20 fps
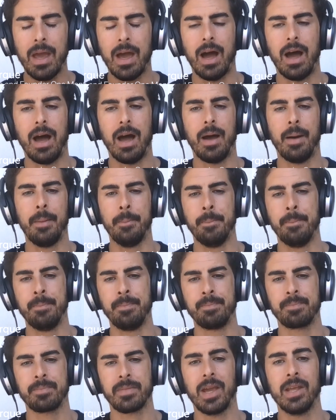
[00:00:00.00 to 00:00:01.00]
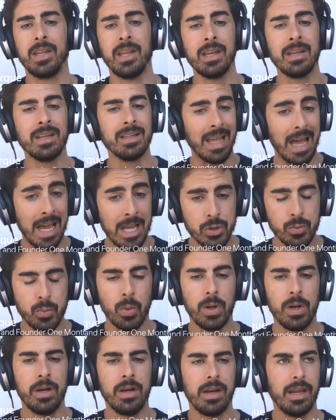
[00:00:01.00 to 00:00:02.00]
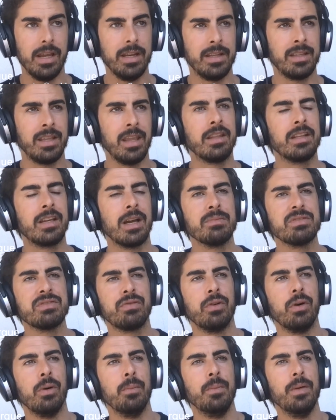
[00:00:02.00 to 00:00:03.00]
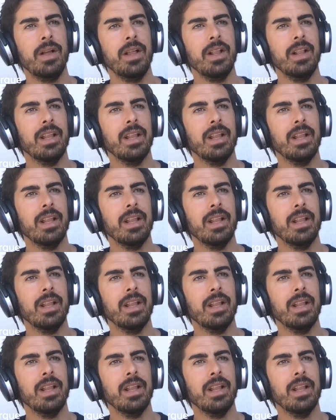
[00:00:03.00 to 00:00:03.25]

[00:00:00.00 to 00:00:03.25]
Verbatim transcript: Um, and then the last one, it, it comes from